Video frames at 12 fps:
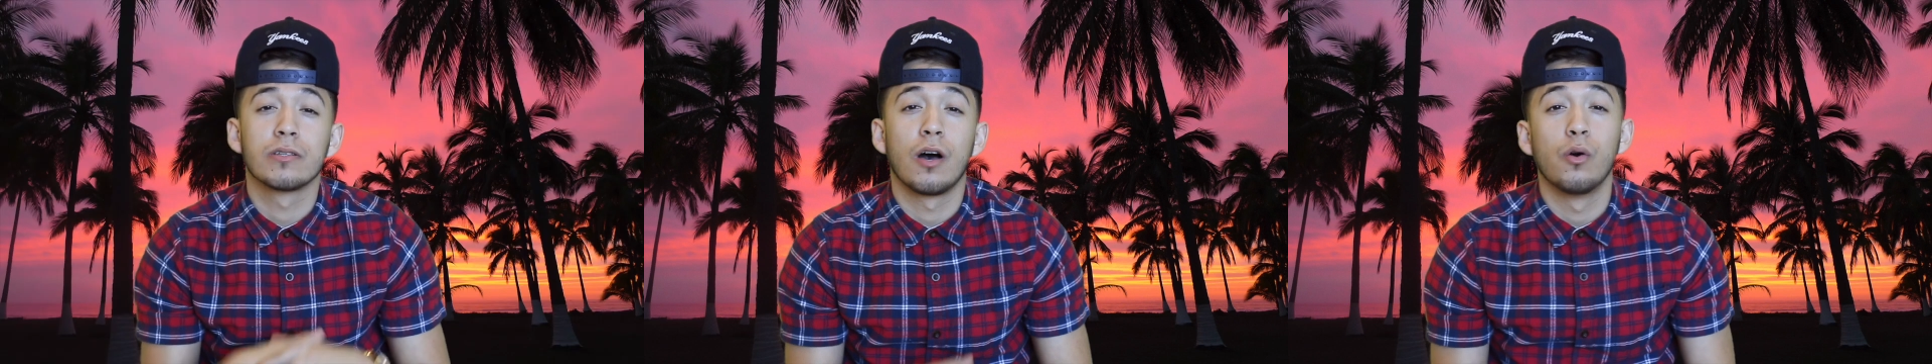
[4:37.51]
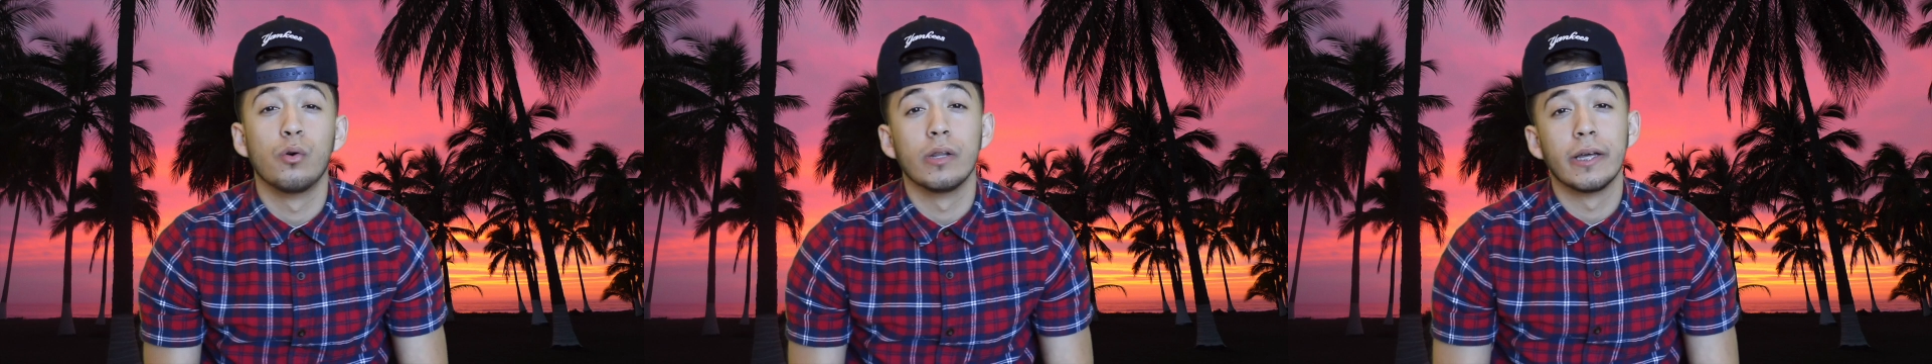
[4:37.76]

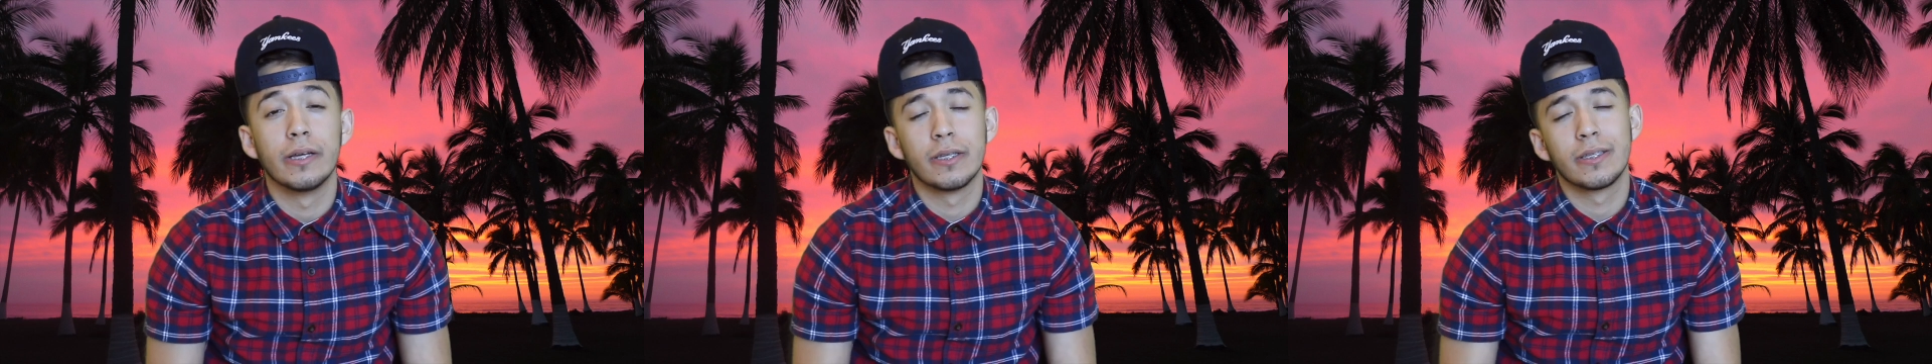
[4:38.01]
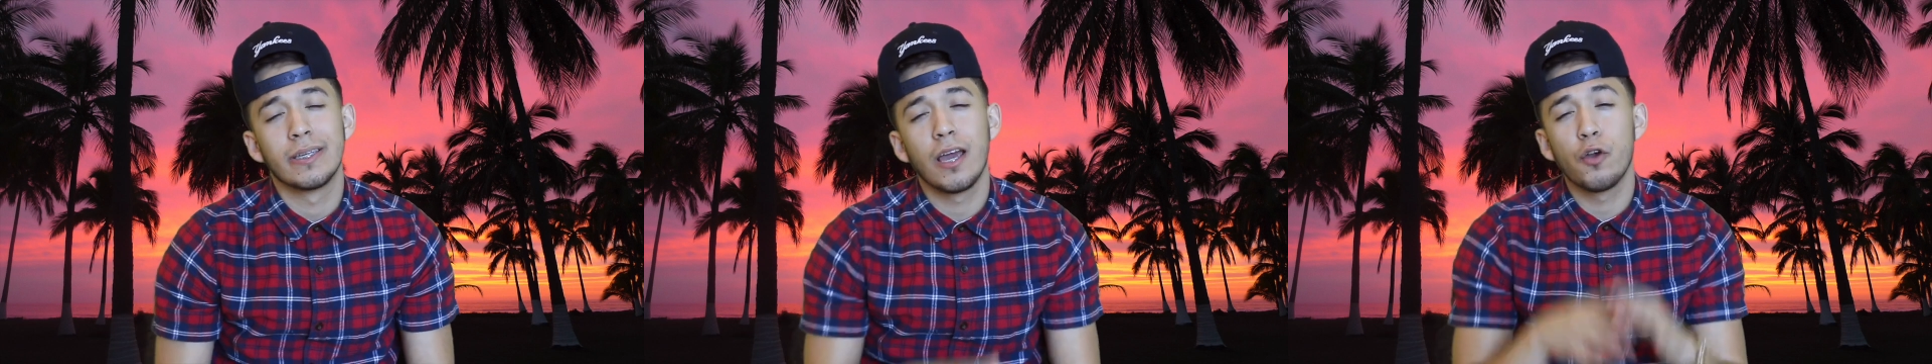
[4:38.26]
Saul
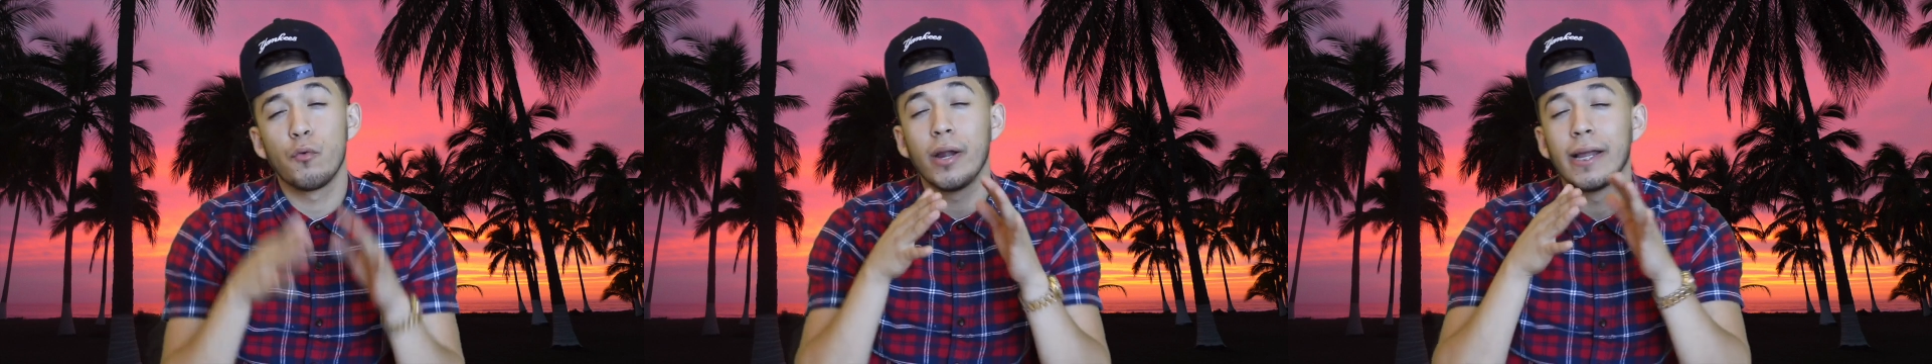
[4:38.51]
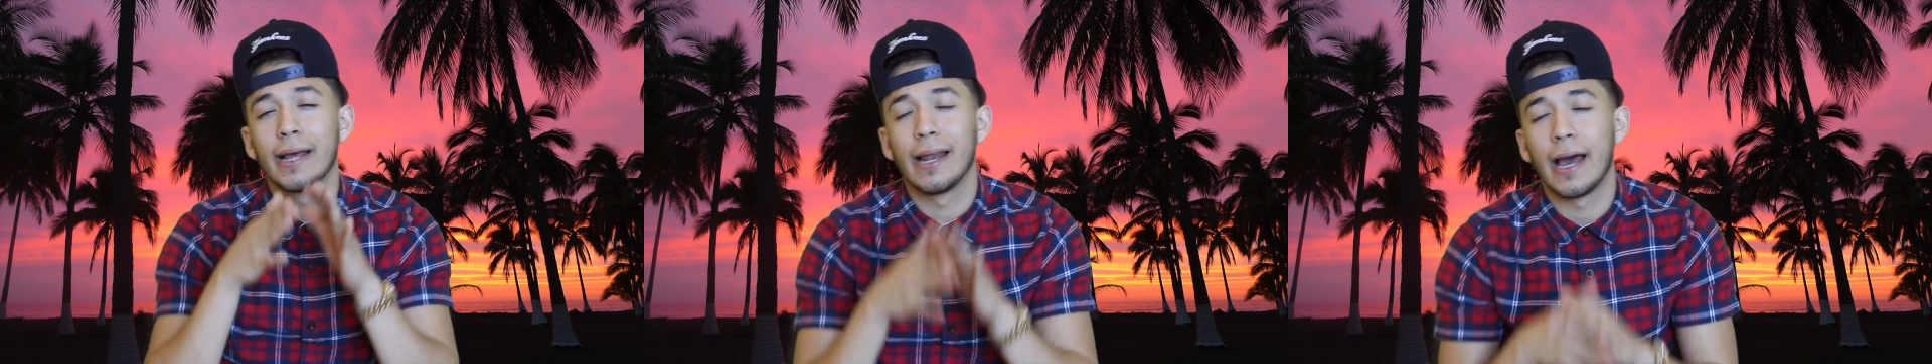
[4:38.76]
is he ain't
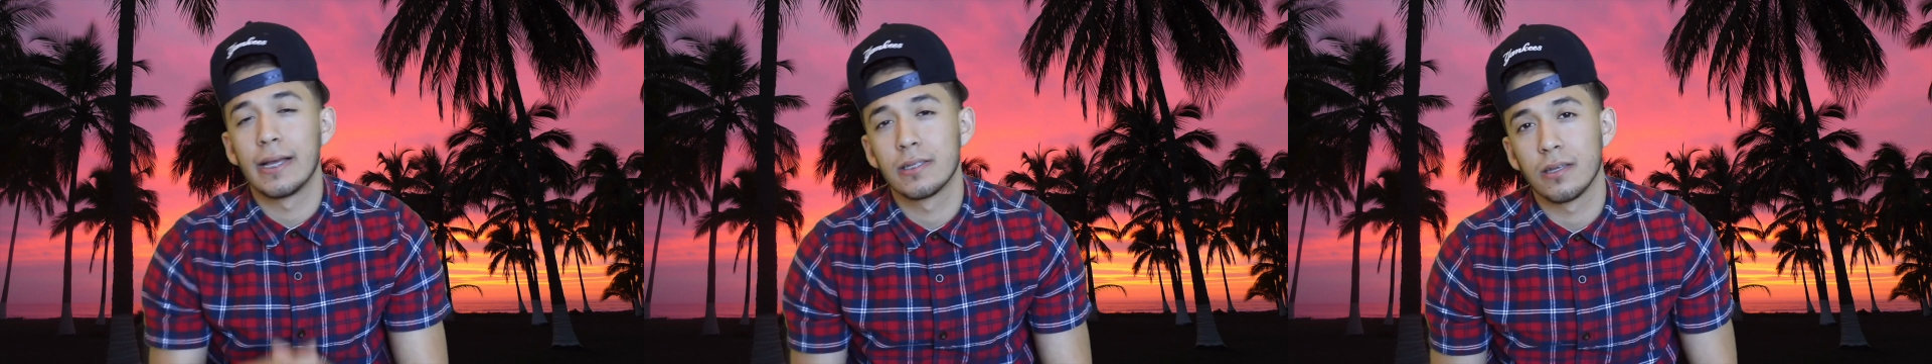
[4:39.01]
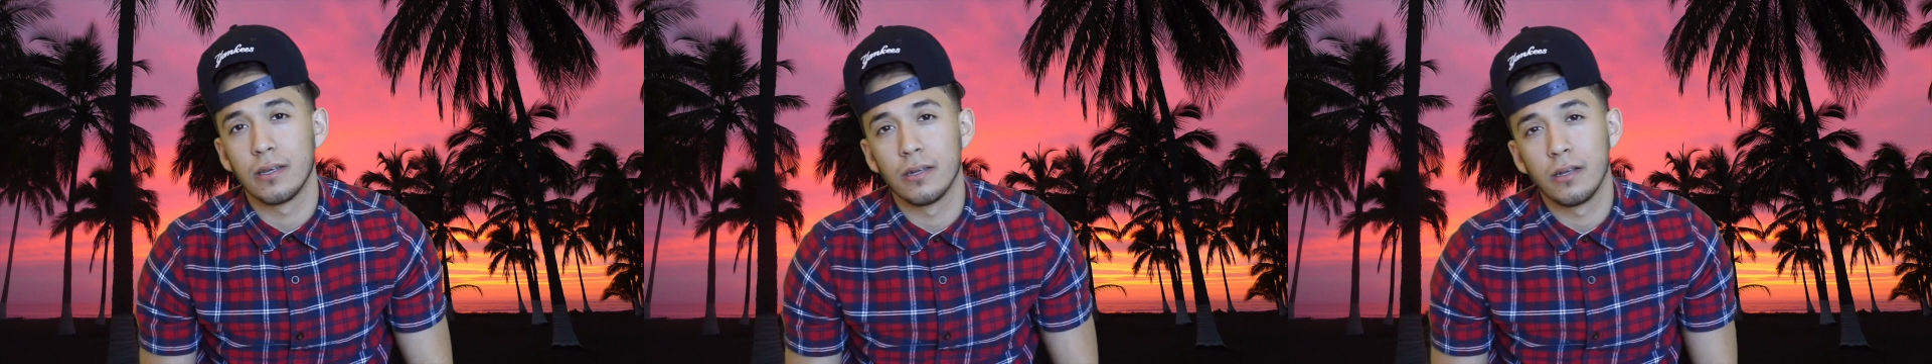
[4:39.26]
really a
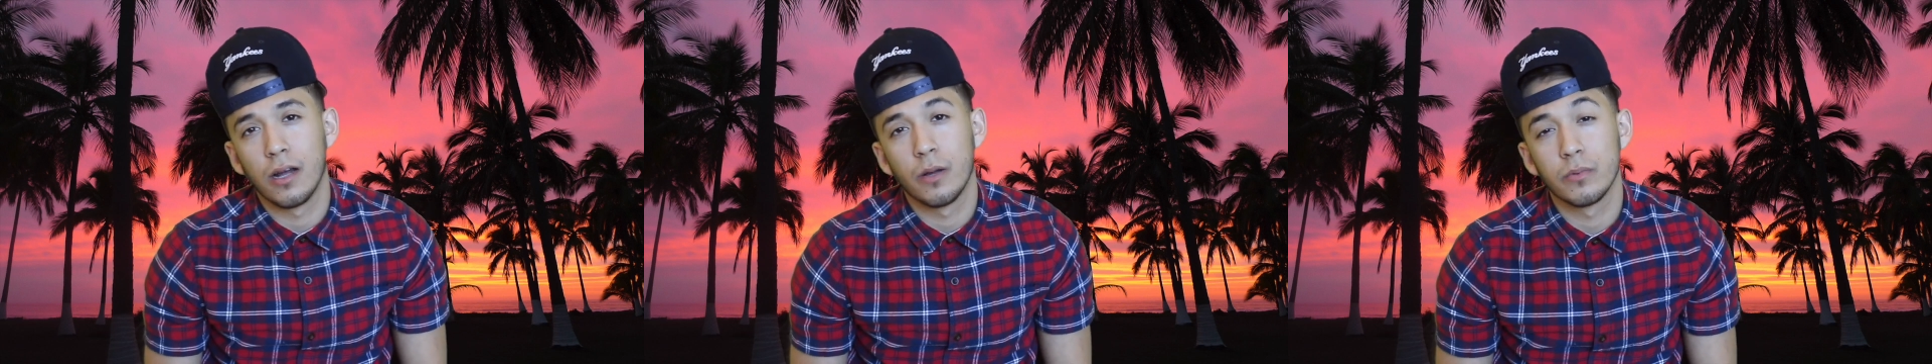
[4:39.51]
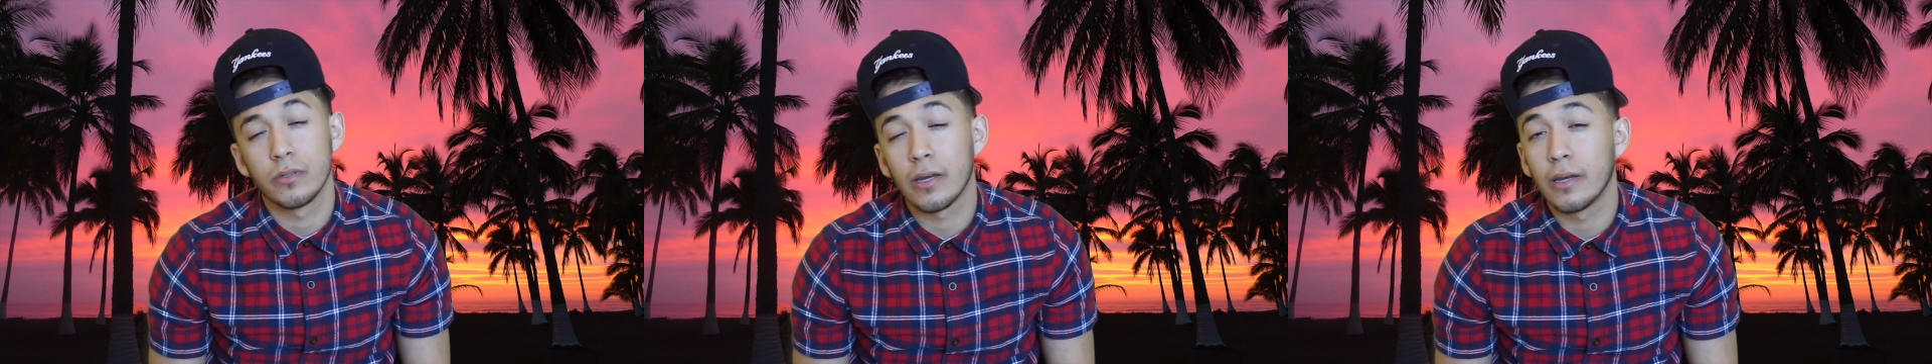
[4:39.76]
light-skinned, you know what
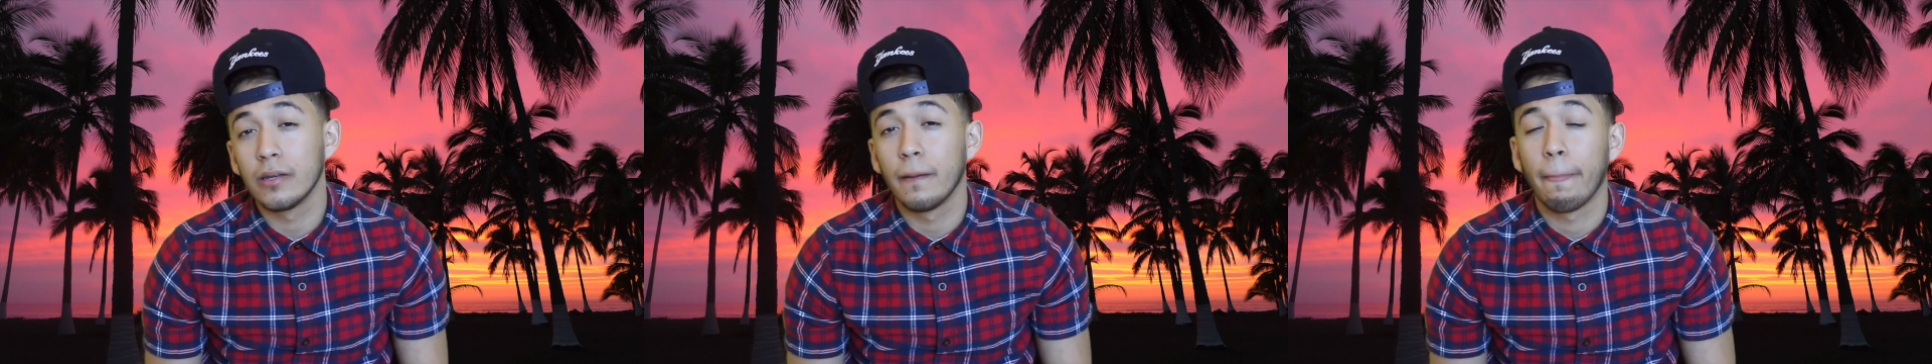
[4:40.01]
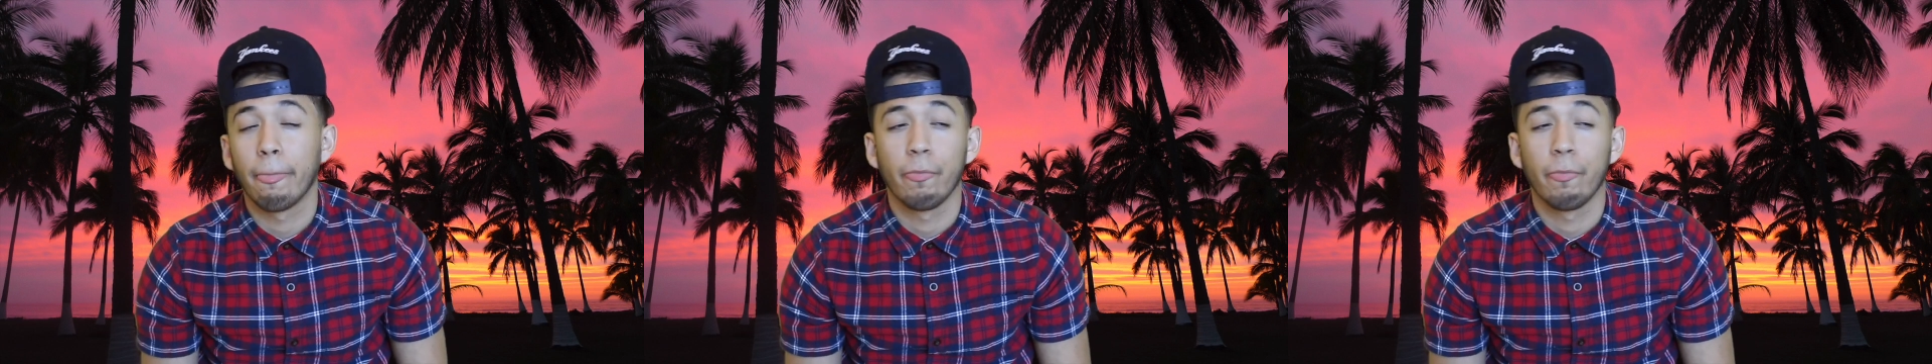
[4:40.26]
I'm saying?